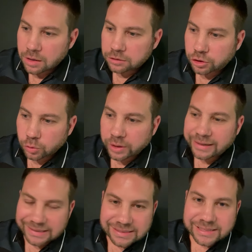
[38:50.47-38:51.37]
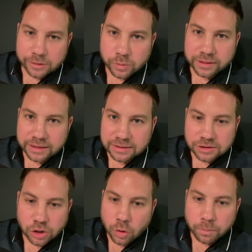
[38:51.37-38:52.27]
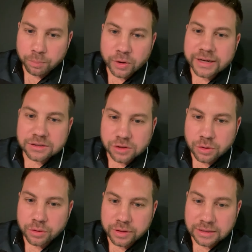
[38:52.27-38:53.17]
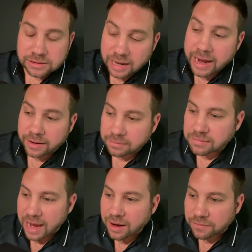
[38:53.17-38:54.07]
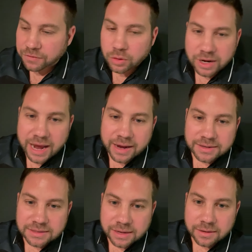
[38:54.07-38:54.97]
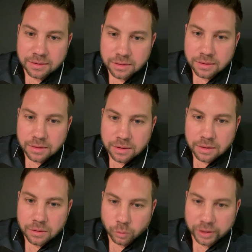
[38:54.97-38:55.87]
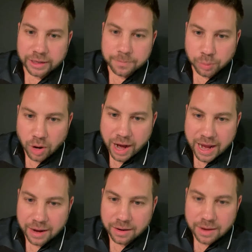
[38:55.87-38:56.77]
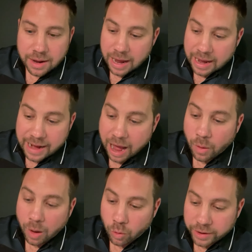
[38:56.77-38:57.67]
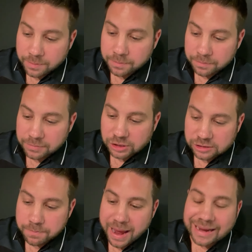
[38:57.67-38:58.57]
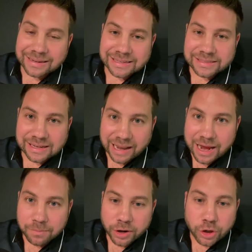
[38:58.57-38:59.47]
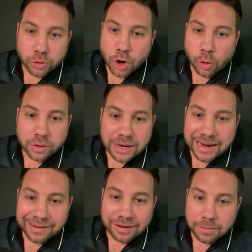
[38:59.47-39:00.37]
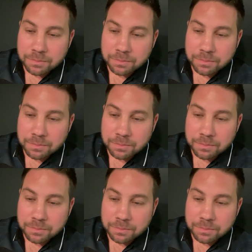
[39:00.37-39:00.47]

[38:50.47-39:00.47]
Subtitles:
to really sit with this. Don't breeze through this. Like, take a few days and really pray. And now I want to just make a disclaimer. You don't need to